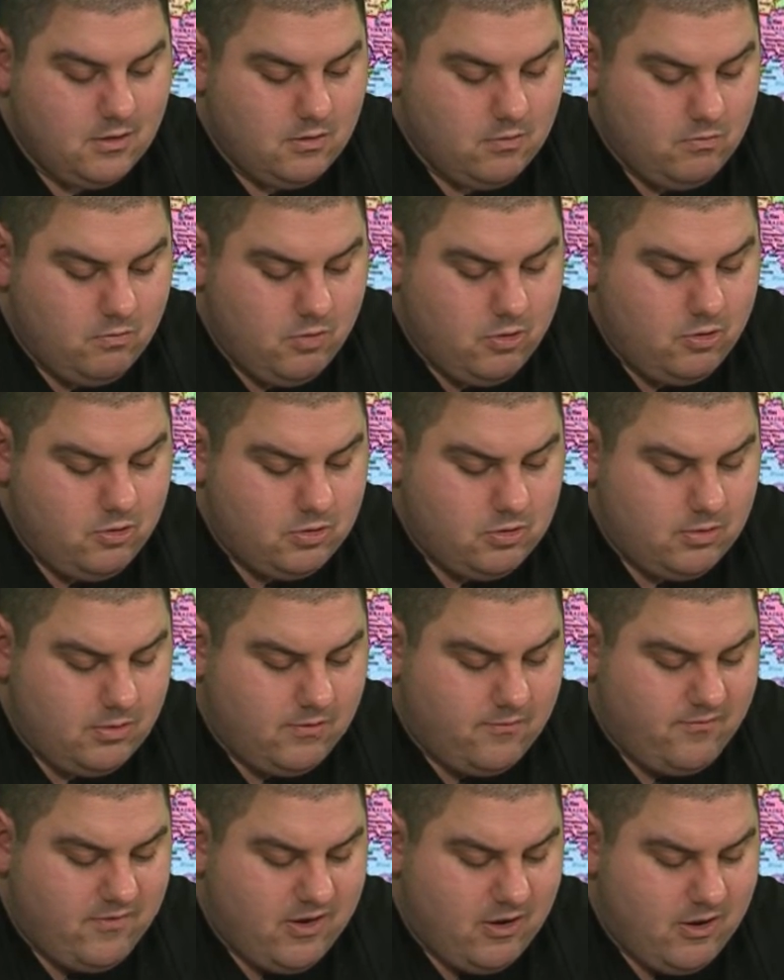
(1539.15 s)
Rouge
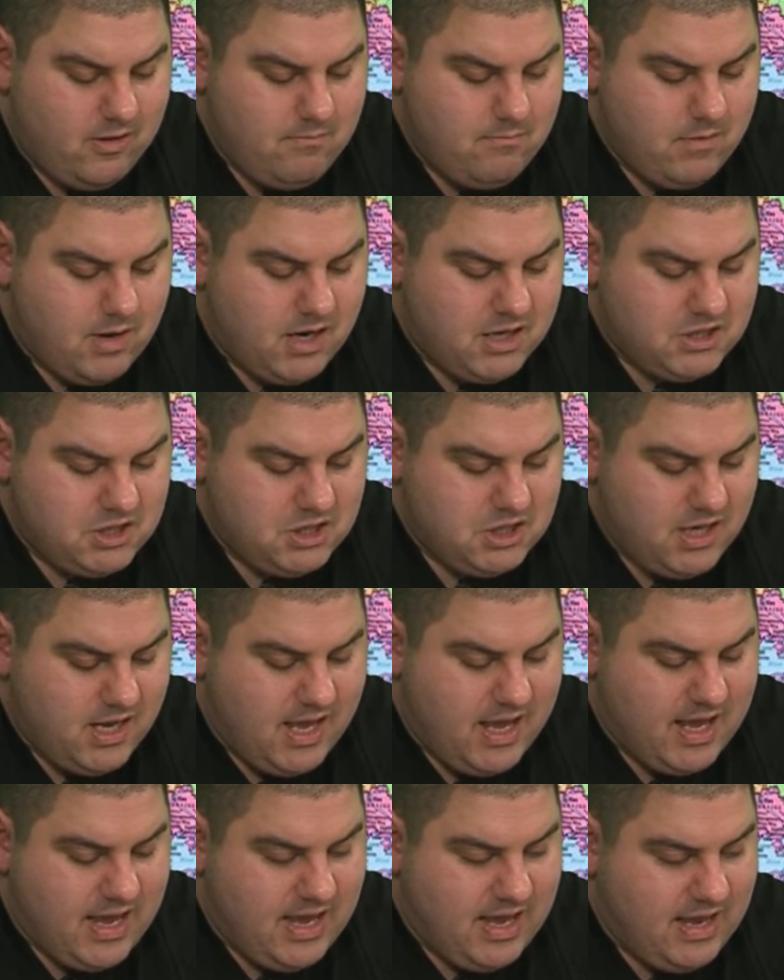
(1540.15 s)
was very much
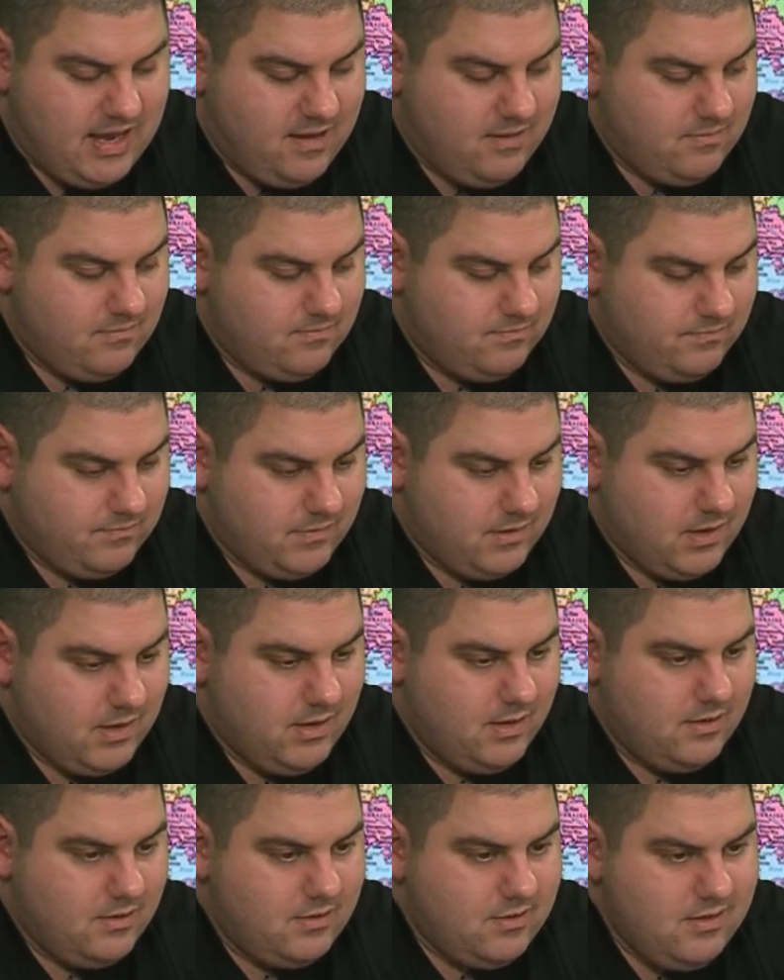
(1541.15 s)
a
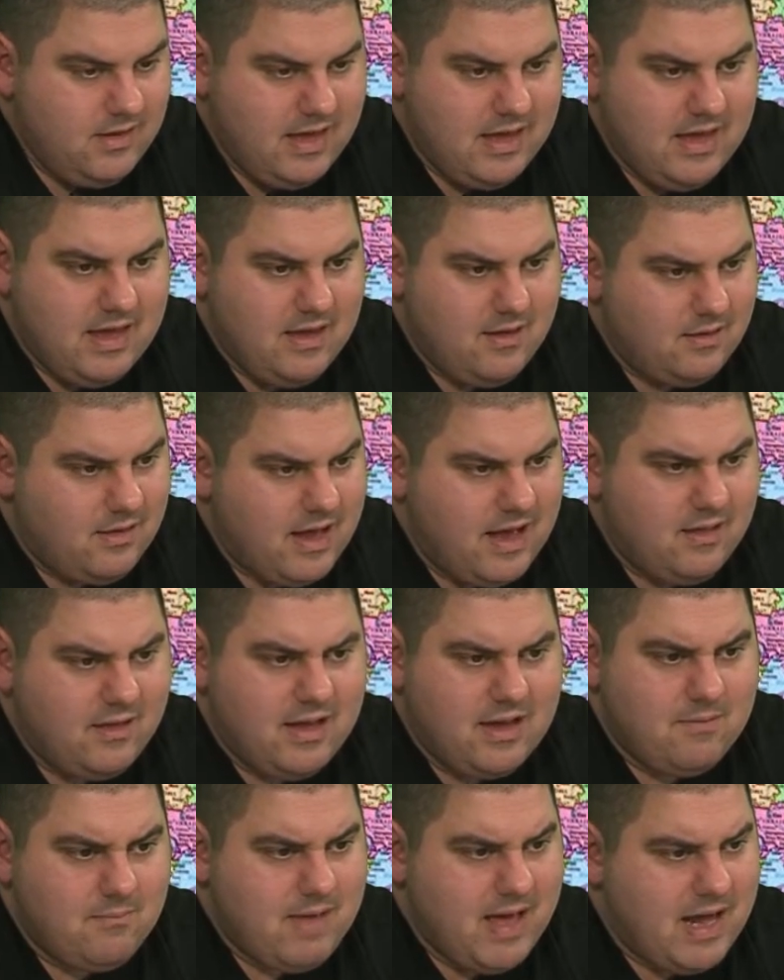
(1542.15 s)
sneaky, a lot
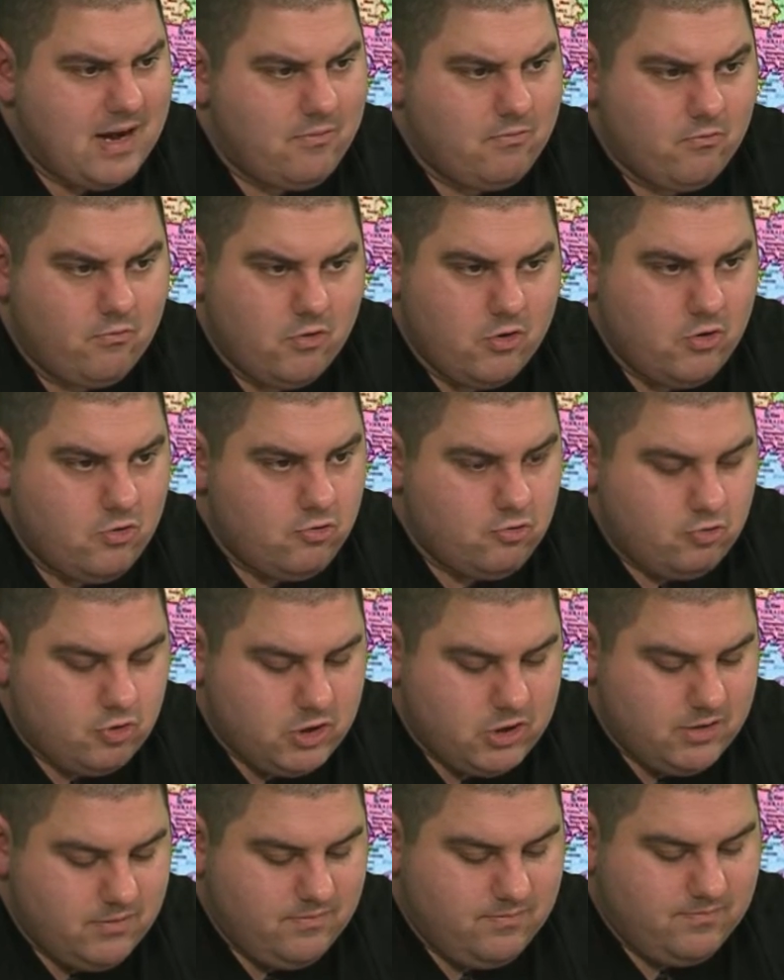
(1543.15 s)
like Madame
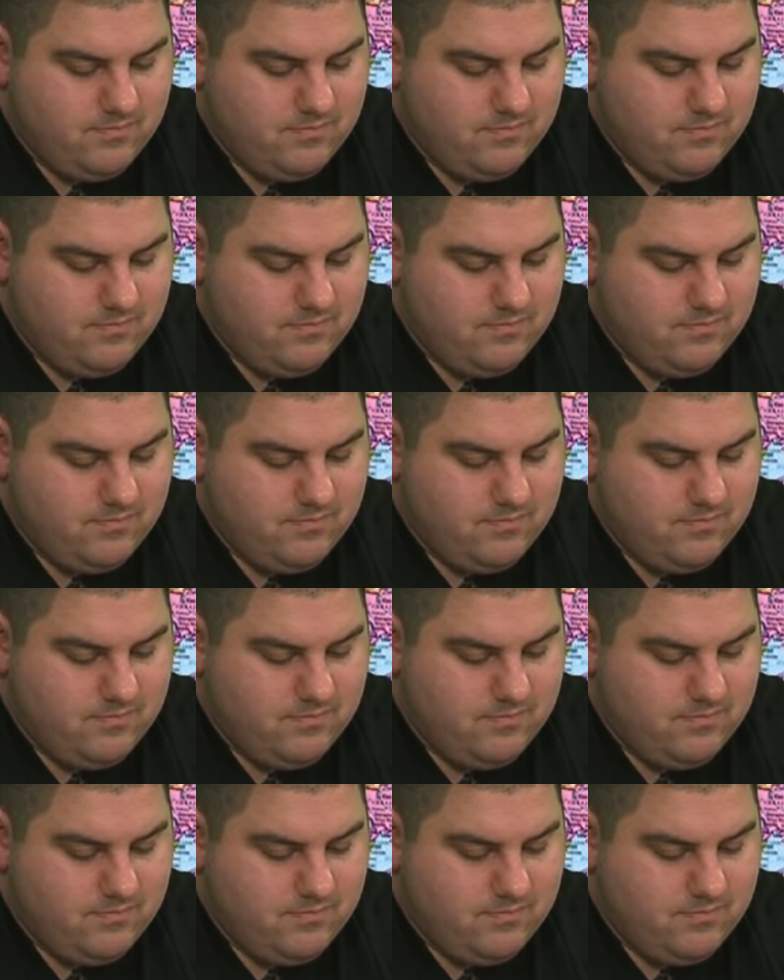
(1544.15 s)
Rouge.